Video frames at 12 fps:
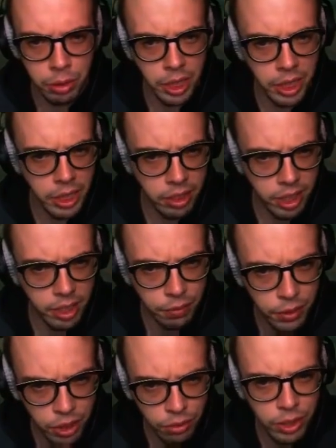the
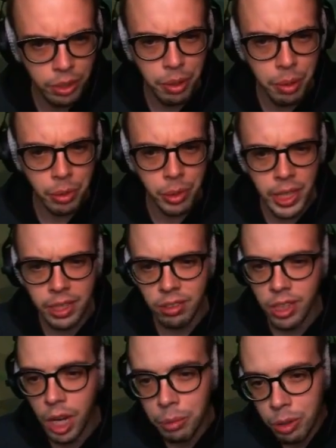first video where we were against
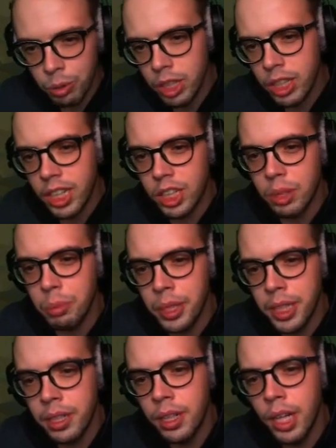Gnar, which we did actually
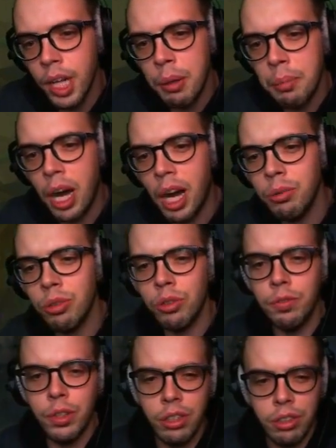win, but I was still
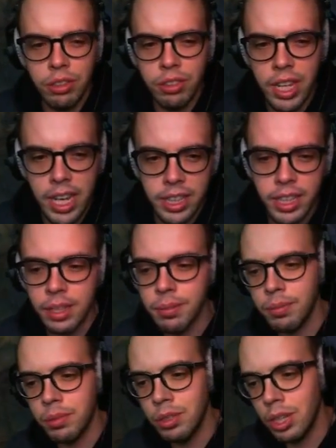focused on stacking.
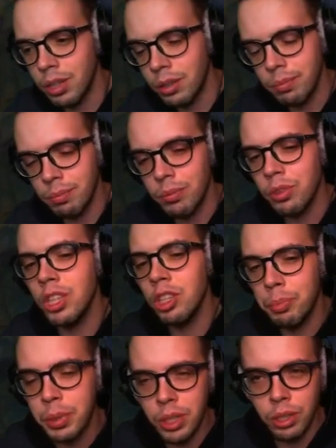You know, this
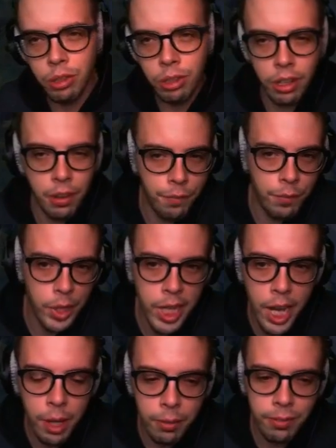build,
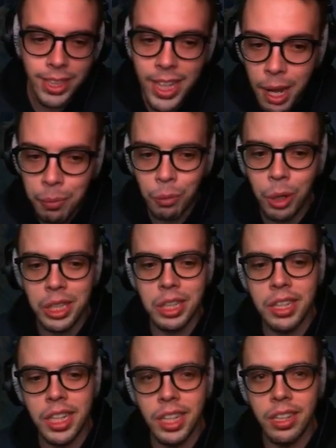forget what you
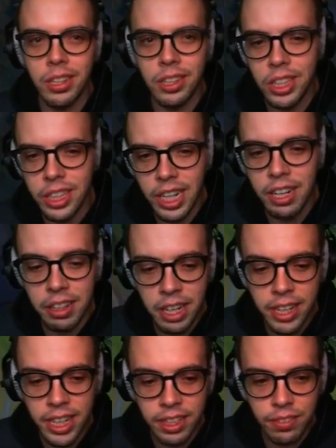know, because you don't know
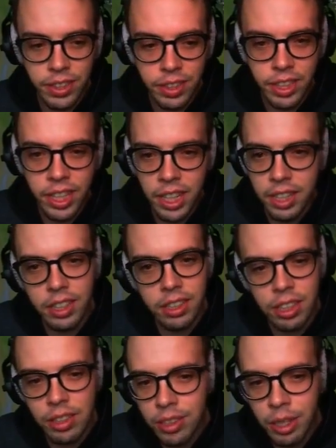anything. This
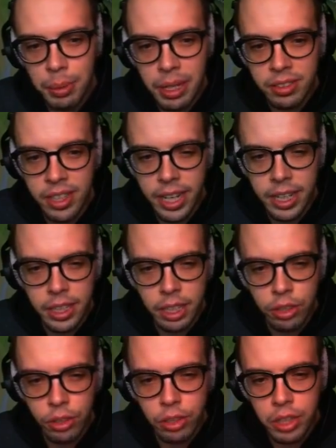isn't about stacking. Now,
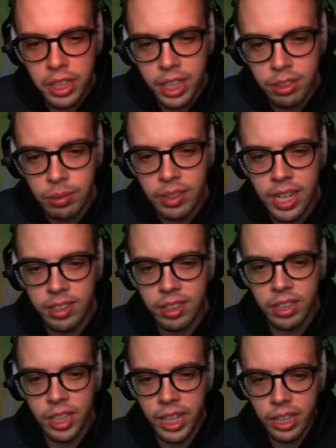sure, you can get some stacks here
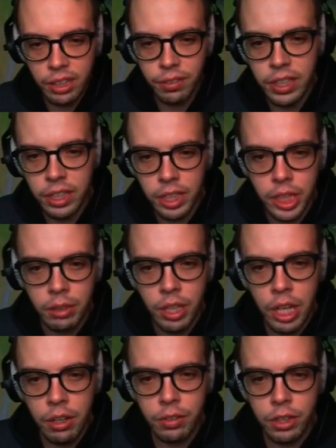and there, and I think, you know,
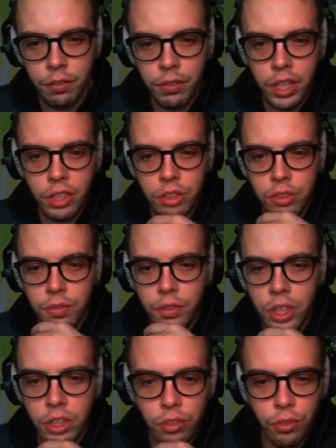for your first
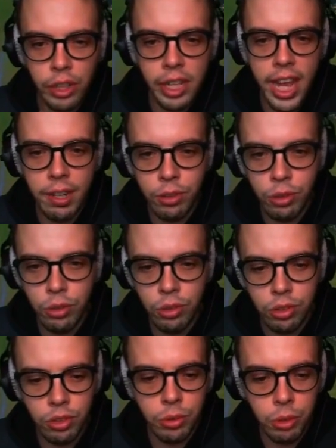3
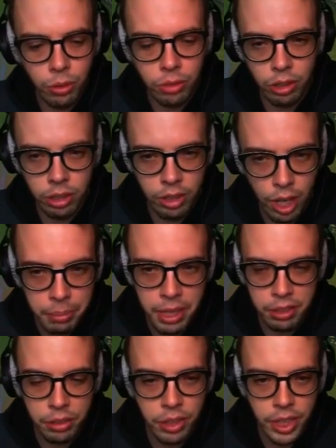levels, you obviously start
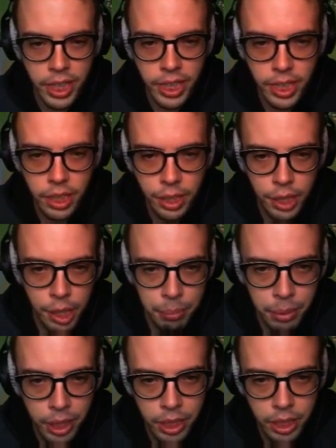maxing your E,
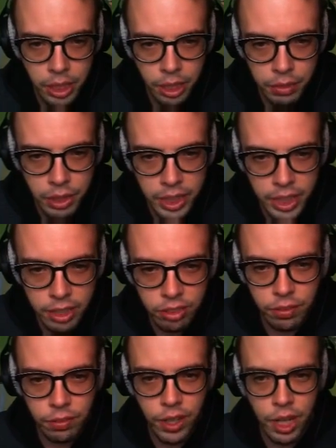but, you know, if you can get
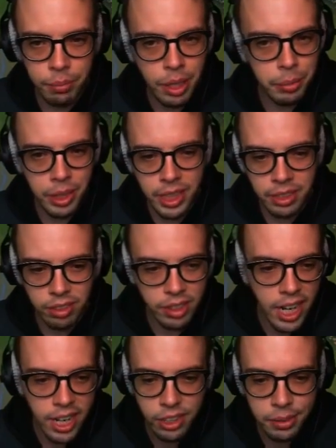some farm, maybe against a
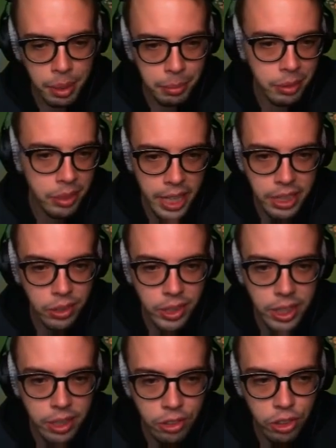direction, maybe you take your E
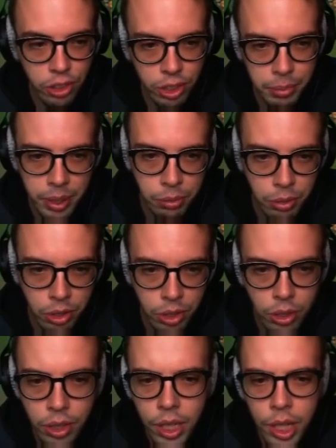because you're not going to be able to.
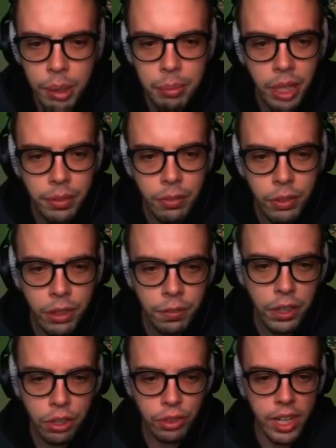But I think for your
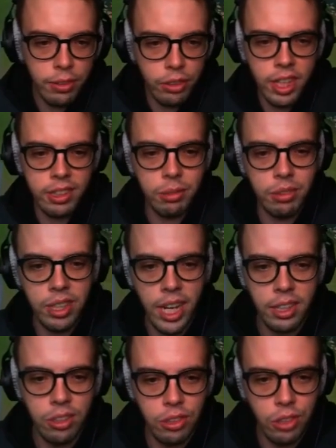first 3 levels, get some
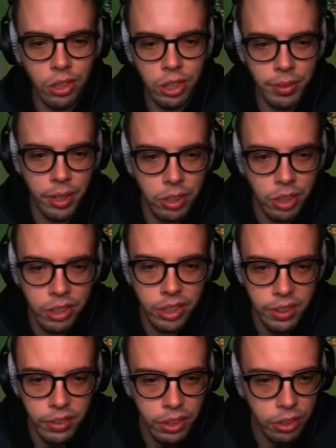stacks. You're not going to be able to do
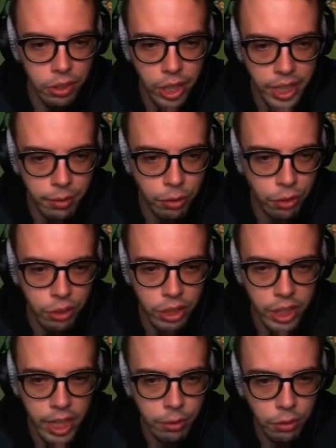anything till like level 3,
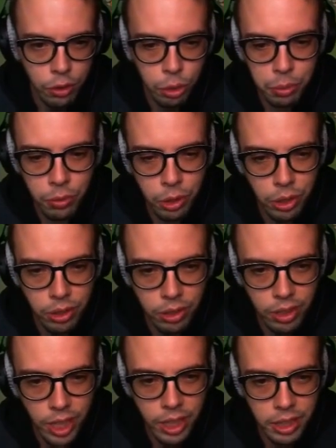level 4 before you can
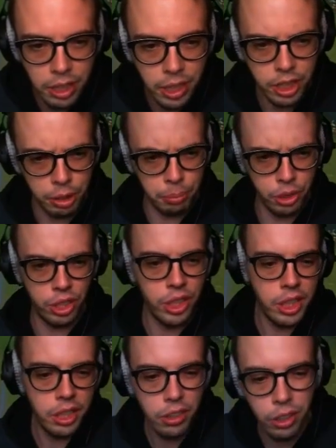start, you know, actually pushing
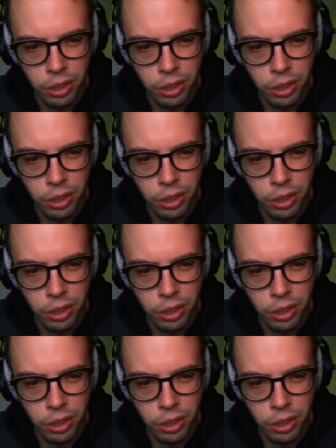in. You've got